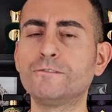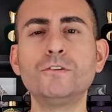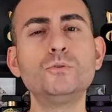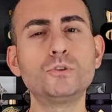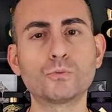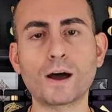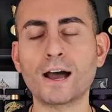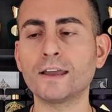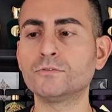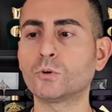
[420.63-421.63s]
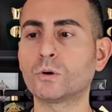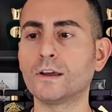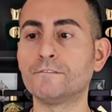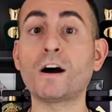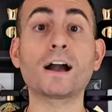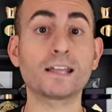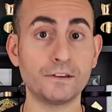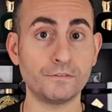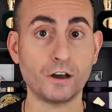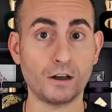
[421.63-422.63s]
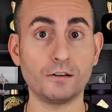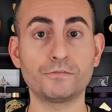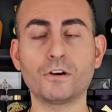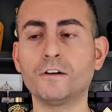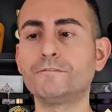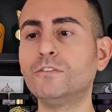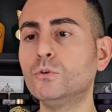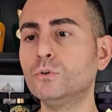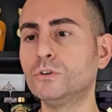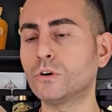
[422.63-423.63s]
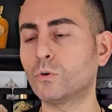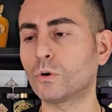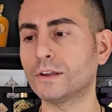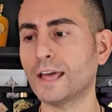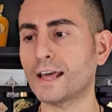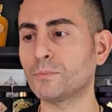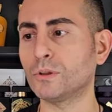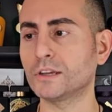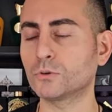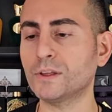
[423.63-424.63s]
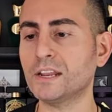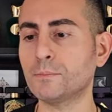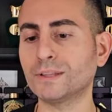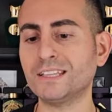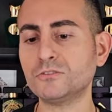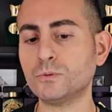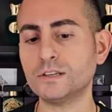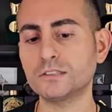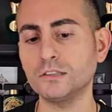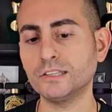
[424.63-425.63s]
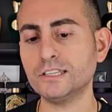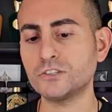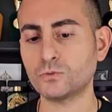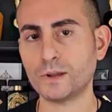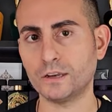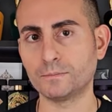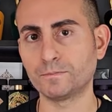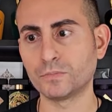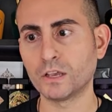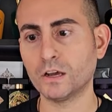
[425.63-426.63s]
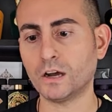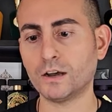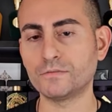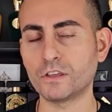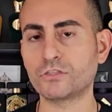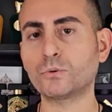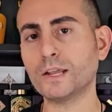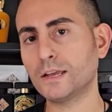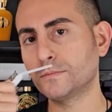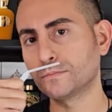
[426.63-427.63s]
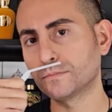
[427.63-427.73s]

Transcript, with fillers: food derived or evocative of a food or an edible ingredient. But this one is the least sweet of the three.